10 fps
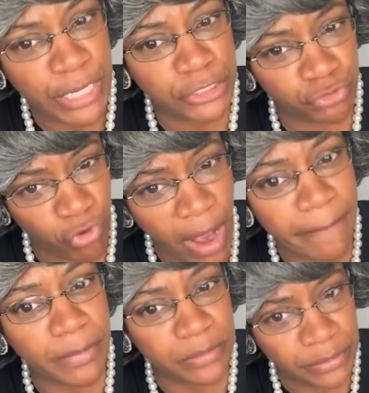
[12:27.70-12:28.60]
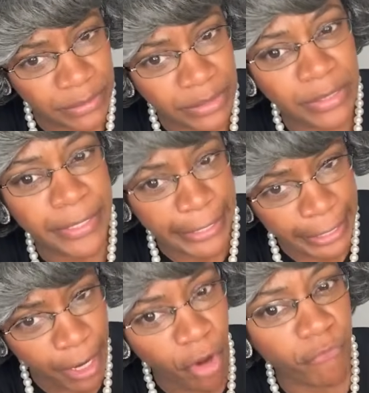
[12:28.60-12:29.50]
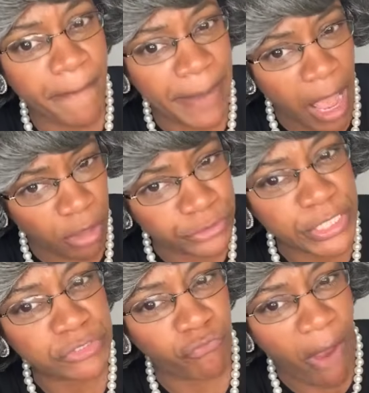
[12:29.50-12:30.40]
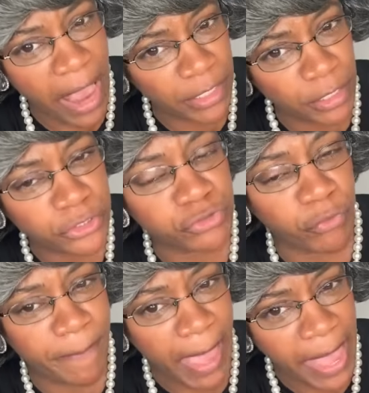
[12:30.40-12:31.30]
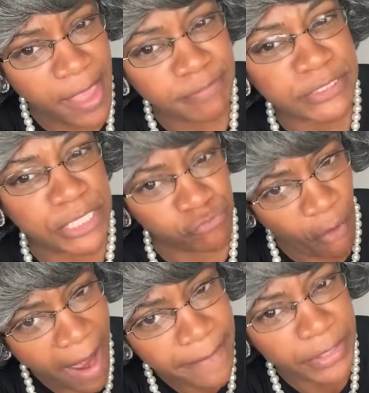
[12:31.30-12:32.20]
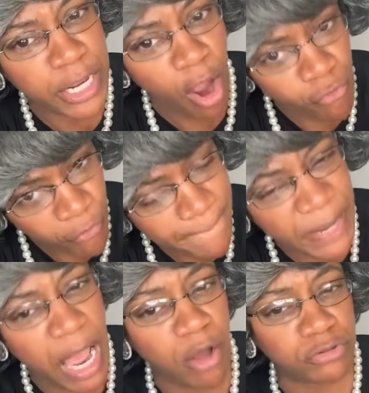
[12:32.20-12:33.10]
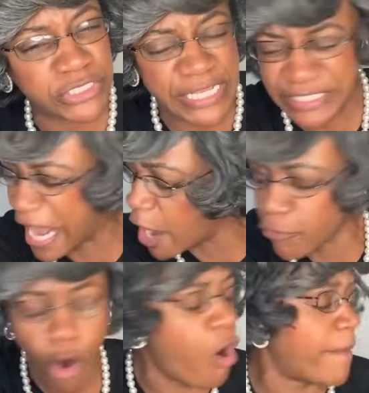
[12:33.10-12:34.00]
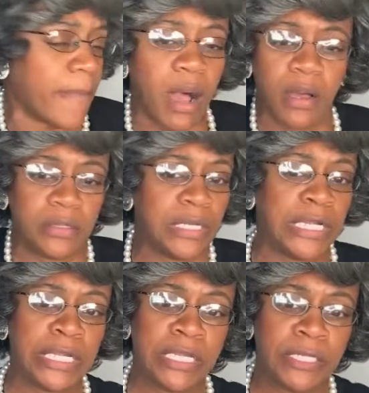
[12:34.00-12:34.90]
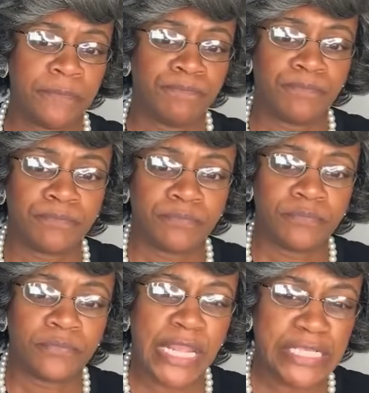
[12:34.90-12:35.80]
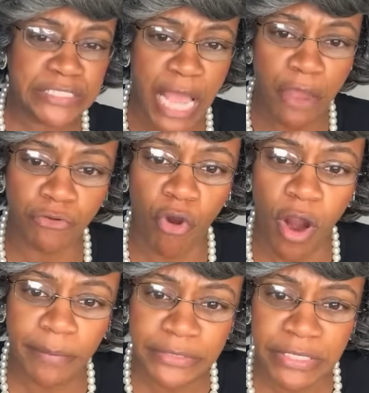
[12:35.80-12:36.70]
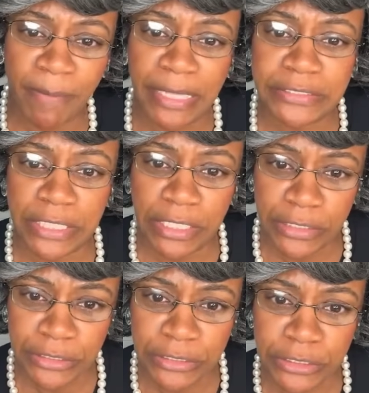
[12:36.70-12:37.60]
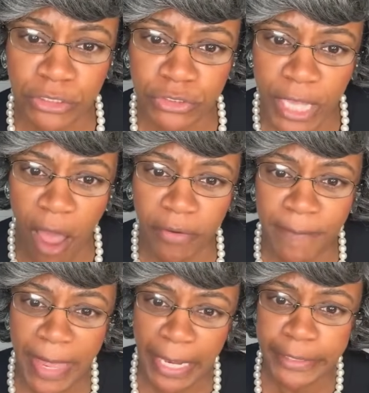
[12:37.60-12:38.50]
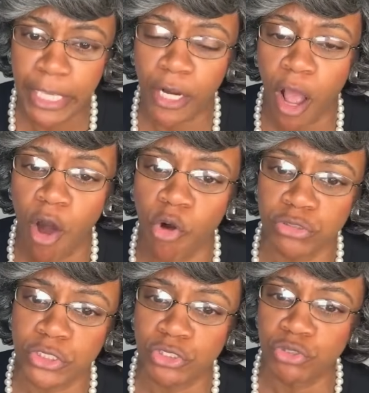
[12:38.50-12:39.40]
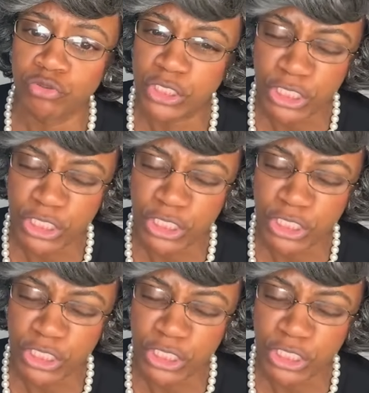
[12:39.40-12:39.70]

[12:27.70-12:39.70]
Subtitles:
That's trauma. Deodorant balls. That's right, luxury babes. That's right. Deodorant balls. It's not normal. It's not normal. Somebody said, oh, you talking about that old school